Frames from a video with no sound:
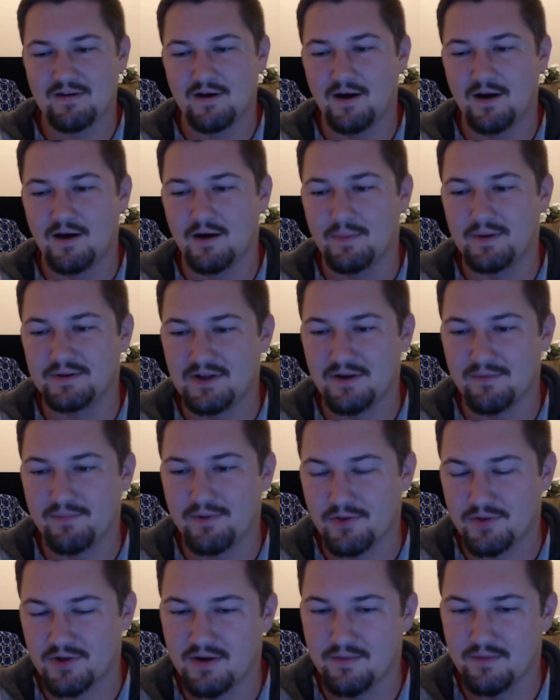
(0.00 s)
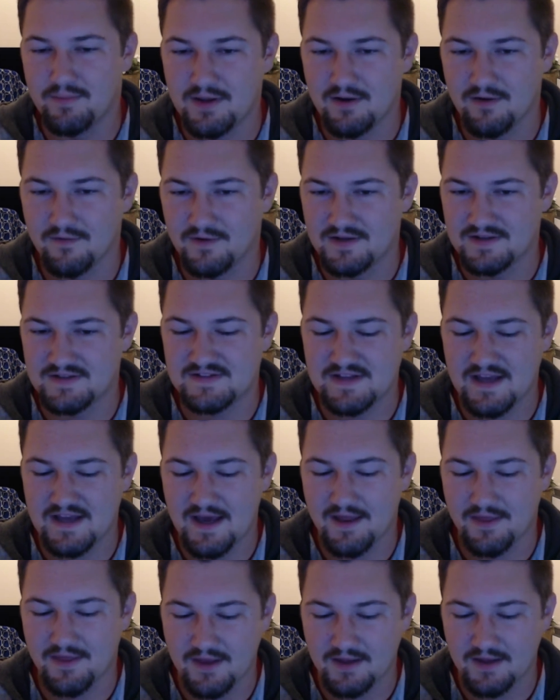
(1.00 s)
But they're both going to be here to
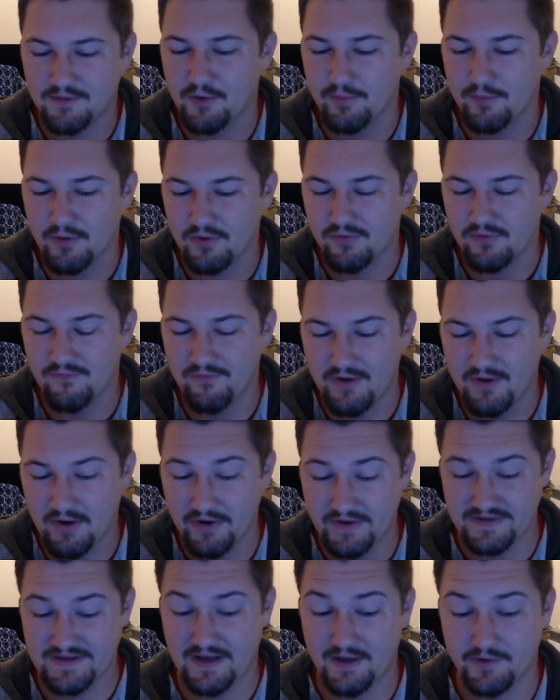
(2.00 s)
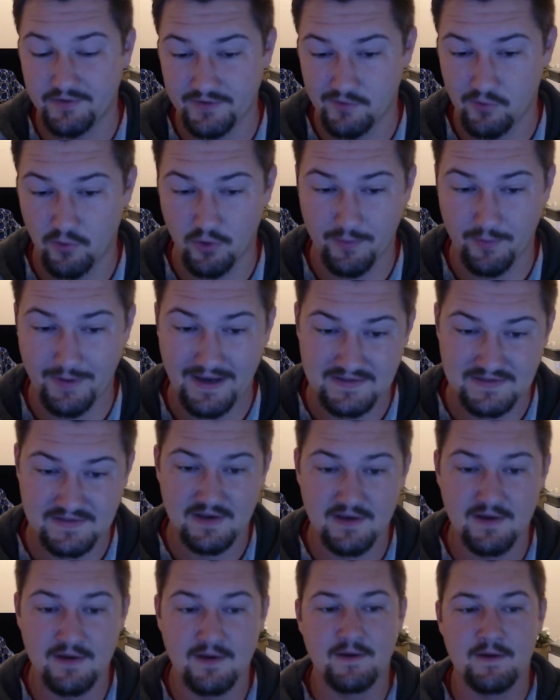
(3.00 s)
stay. I think they're both very talented quarterbacks.